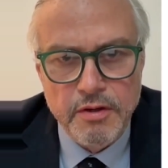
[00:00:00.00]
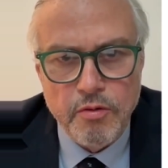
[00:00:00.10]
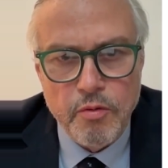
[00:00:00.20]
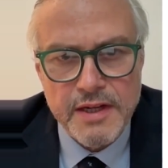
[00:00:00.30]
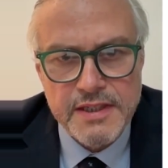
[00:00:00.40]

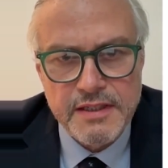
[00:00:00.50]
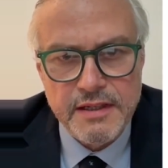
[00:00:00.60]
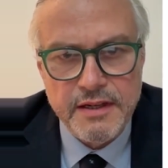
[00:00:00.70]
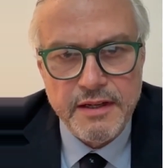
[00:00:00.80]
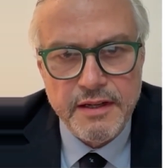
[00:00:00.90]
was
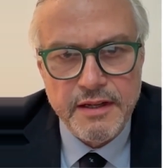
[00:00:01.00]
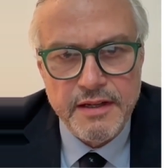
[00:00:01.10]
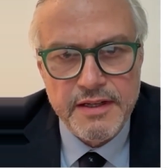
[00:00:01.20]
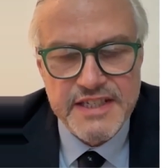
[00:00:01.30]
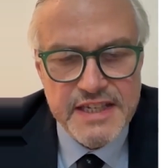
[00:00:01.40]

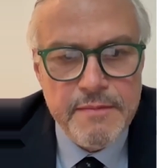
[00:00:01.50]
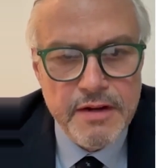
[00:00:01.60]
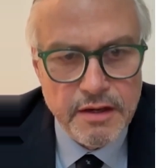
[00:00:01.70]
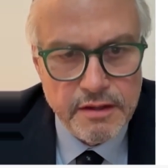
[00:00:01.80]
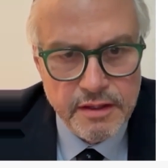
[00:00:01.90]

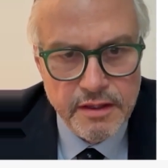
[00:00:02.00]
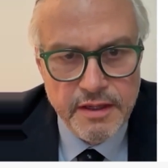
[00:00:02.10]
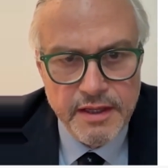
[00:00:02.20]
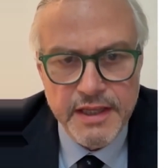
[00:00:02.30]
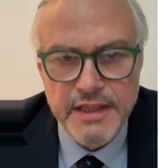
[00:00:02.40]
similar
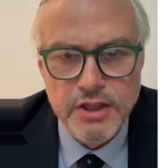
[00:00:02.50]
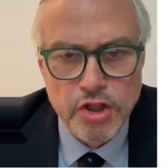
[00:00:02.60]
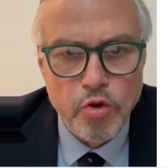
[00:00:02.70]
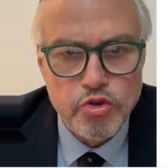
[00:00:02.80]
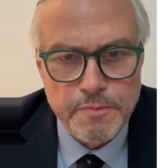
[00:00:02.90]
in
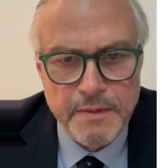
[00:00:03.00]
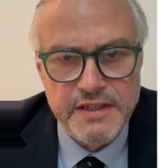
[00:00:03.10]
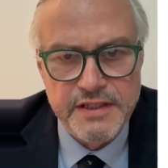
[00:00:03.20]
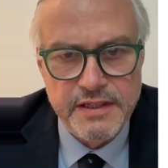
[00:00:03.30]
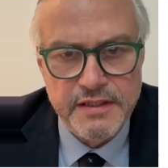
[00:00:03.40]
those
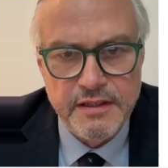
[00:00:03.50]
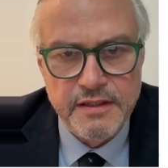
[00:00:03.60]
patients